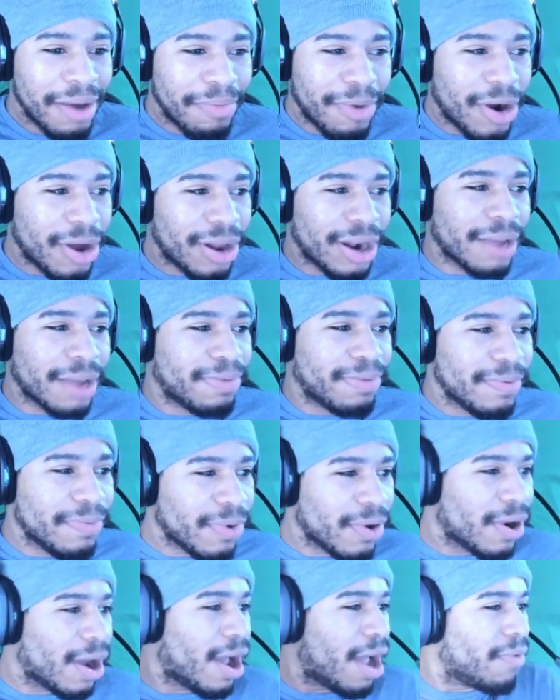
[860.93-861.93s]
bro, like,
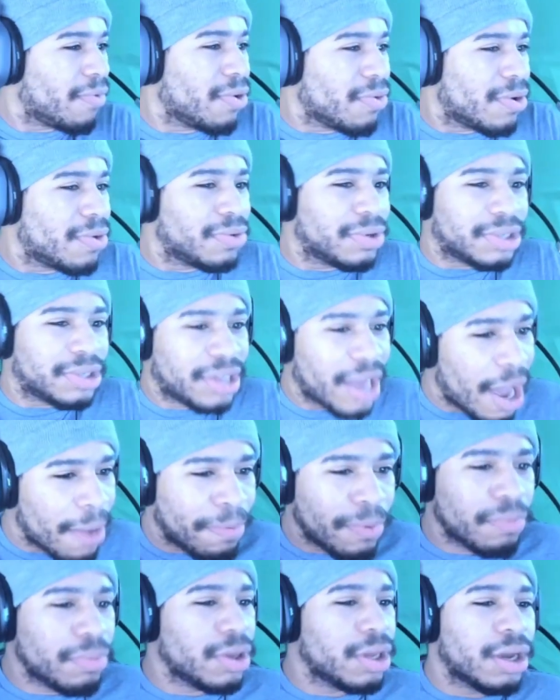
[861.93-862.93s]
everyone was
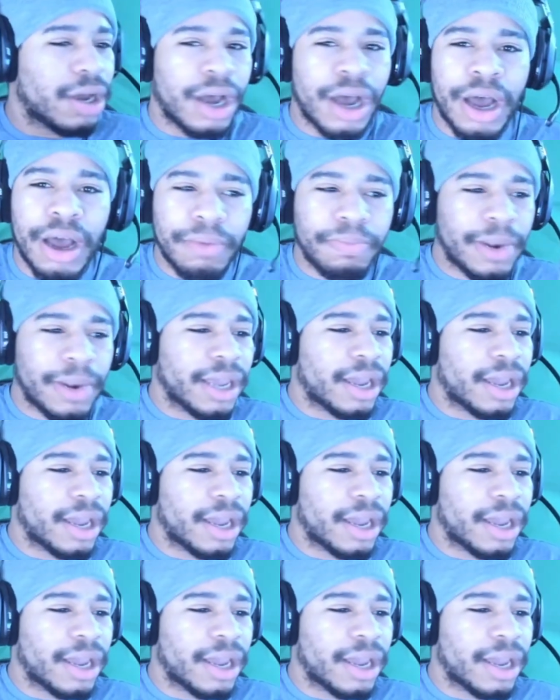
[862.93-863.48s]
dapping me up,